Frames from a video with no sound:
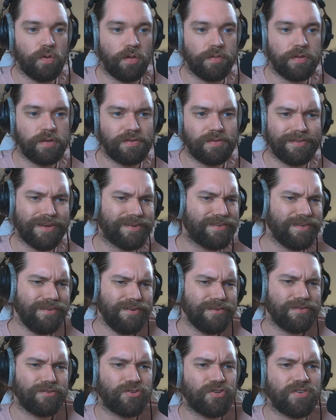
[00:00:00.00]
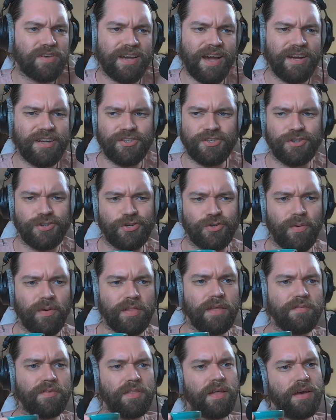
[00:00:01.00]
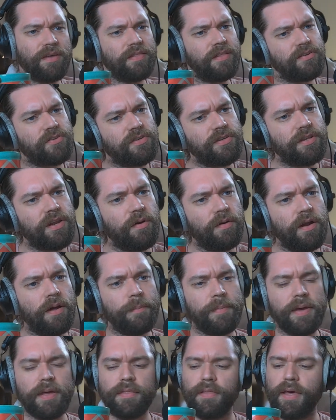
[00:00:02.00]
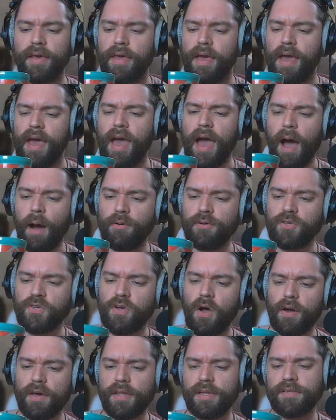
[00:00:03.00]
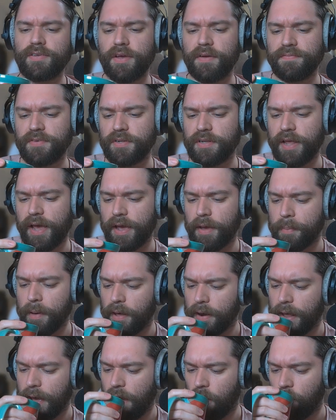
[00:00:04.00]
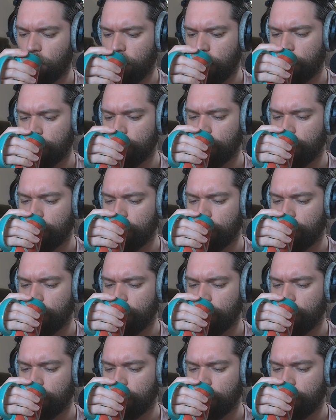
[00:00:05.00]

these things. And also just like, I just enjoy living like this. You know what I mean? Like, I was talking to Tiff today about how,